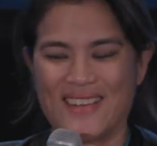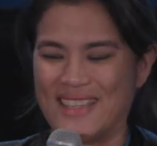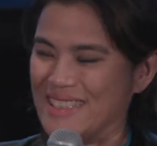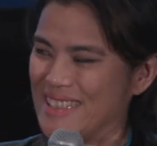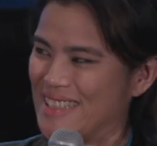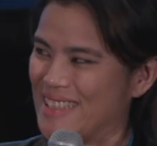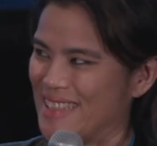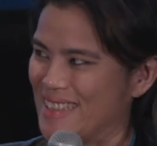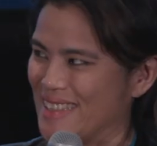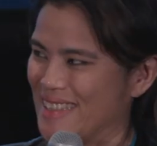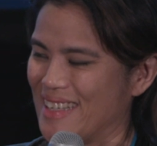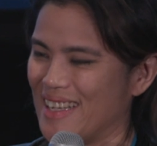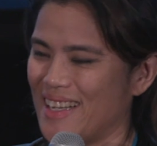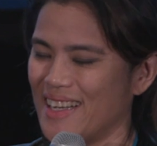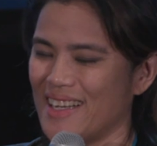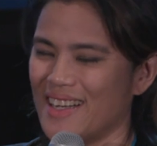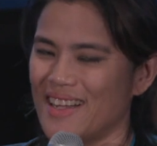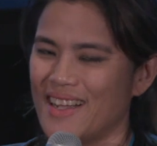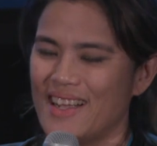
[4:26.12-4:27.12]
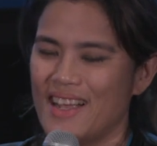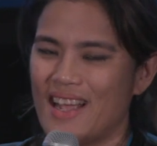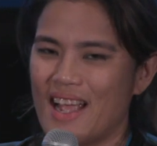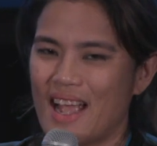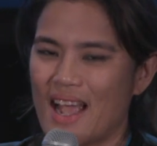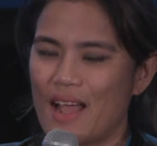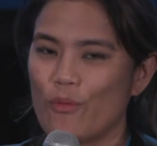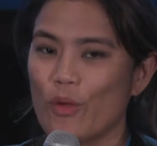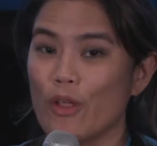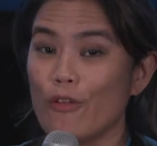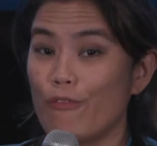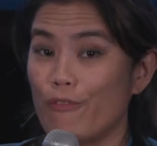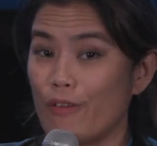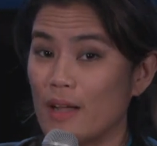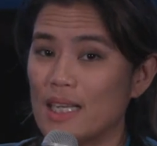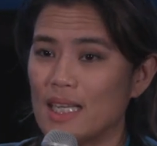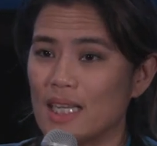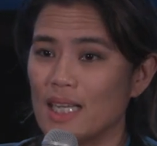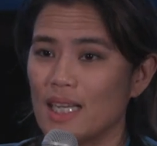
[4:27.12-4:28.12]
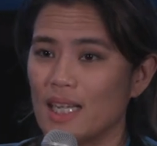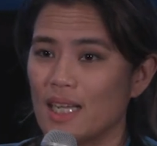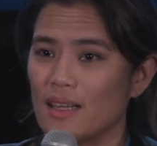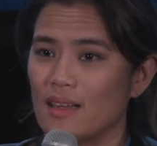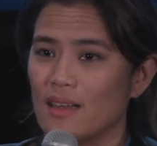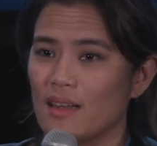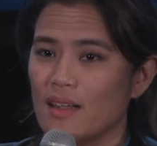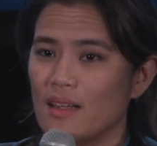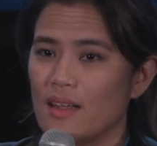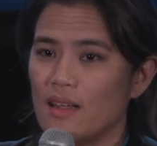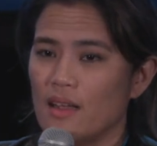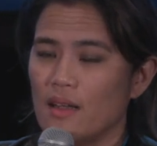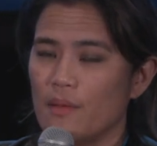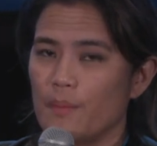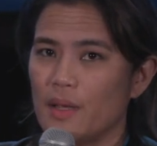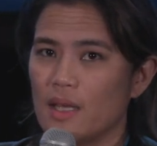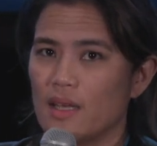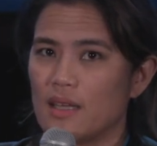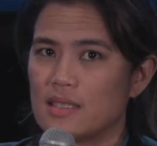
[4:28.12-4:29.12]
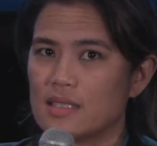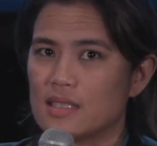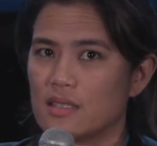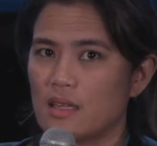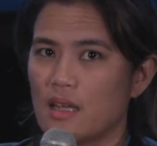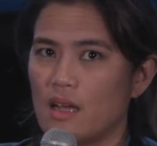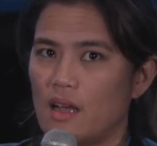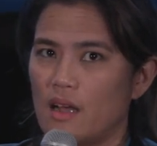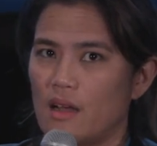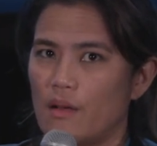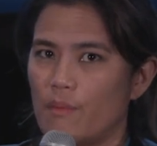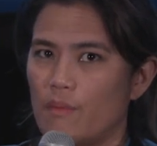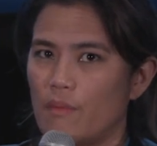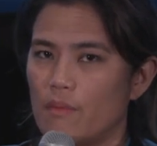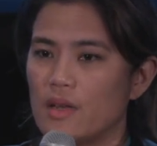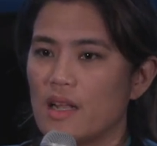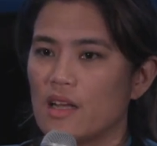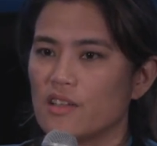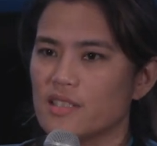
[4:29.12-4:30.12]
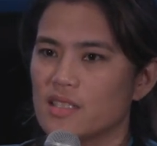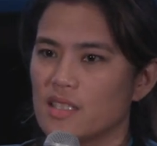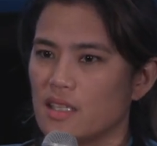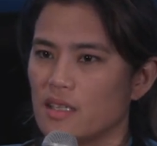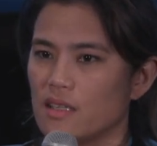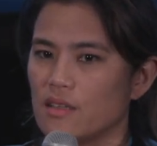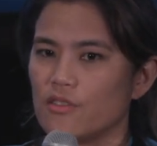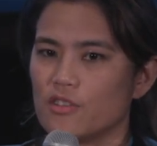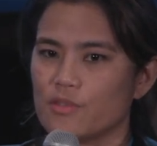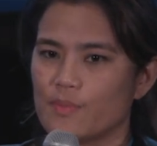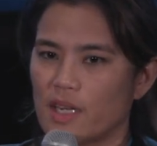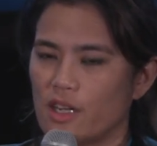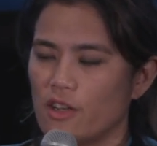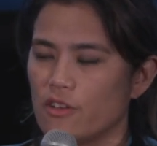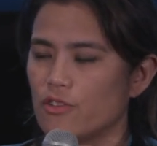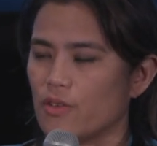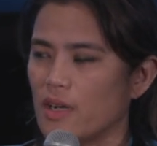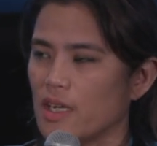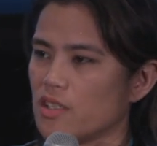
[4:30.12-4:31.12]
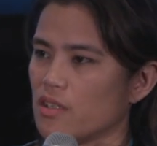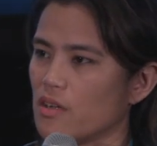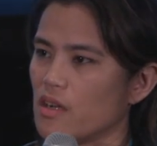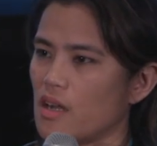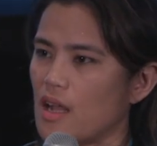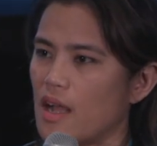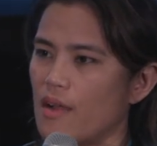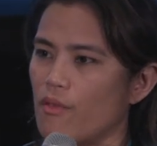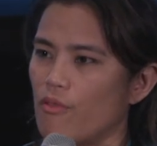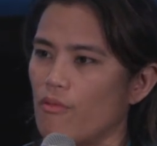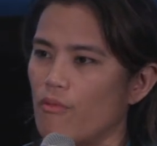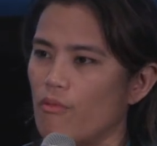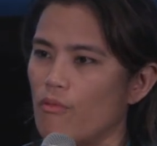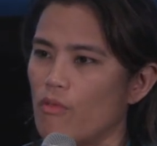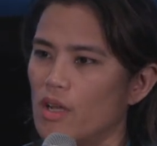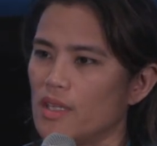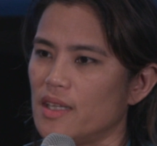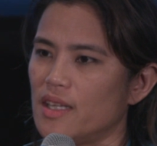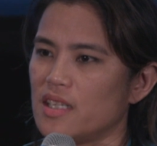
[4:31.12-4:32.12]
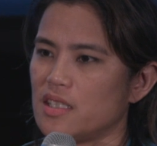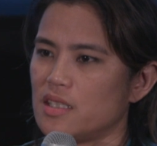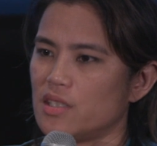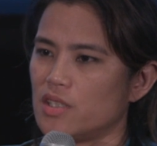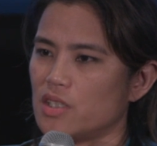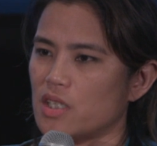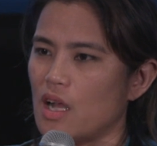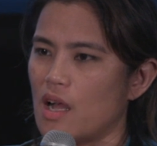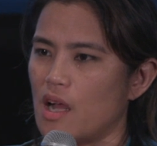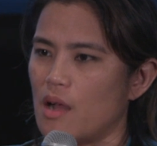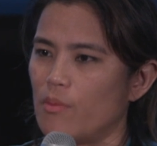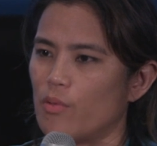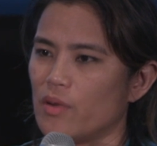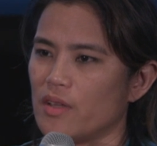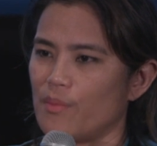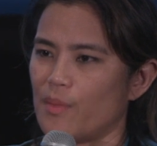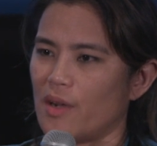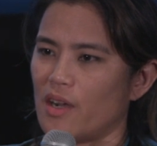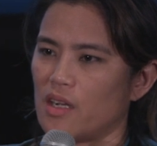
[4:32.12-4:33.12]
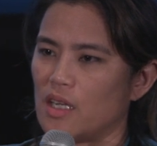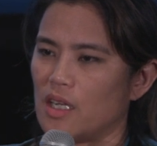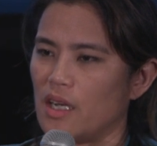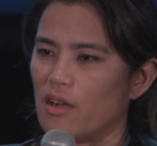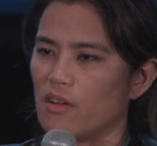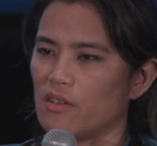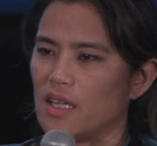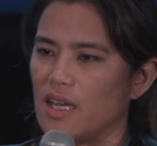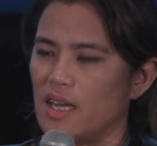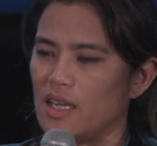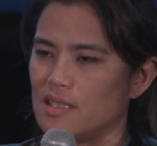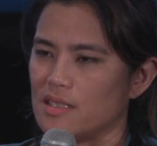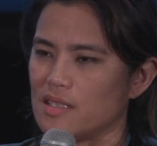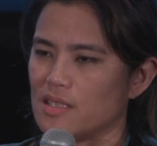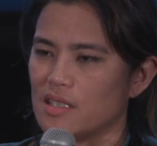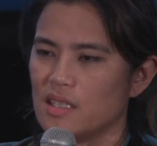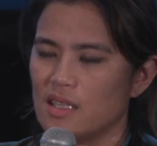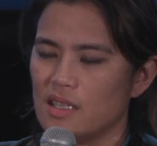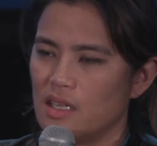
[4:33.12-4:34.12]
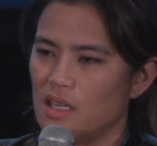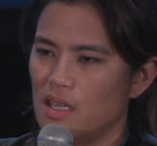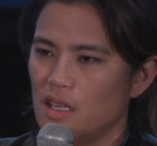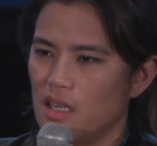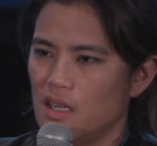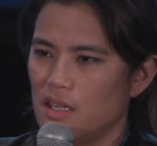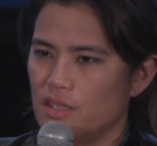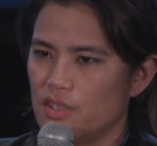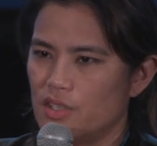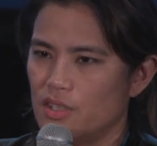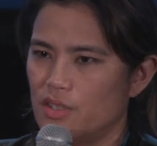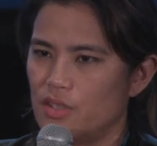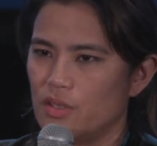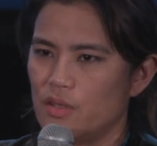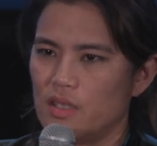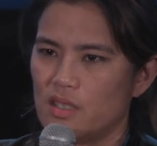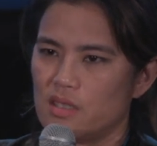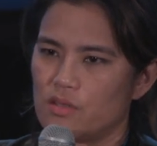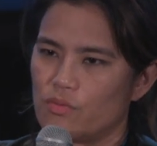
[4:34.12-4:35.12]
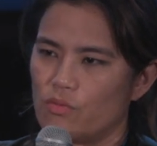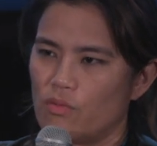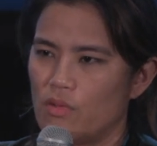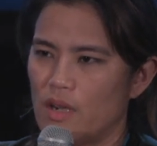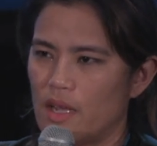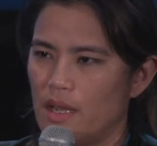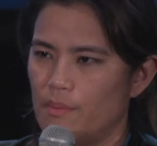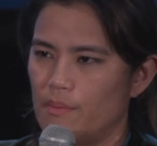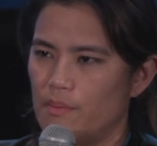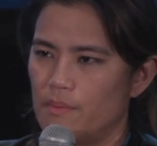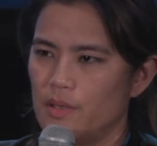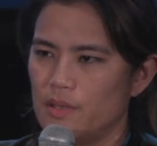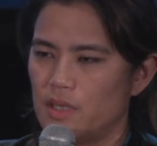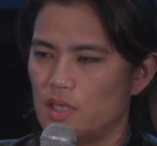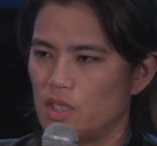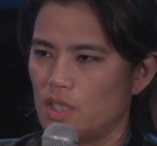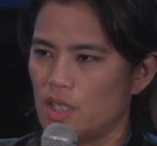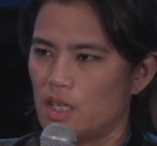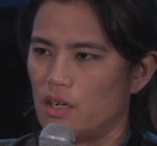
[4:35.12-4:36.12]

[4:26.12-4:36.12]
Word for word: That's how I did it. And and we funded it because um, Nelson, who's my co-director, and I won this job with American Airlines to do this web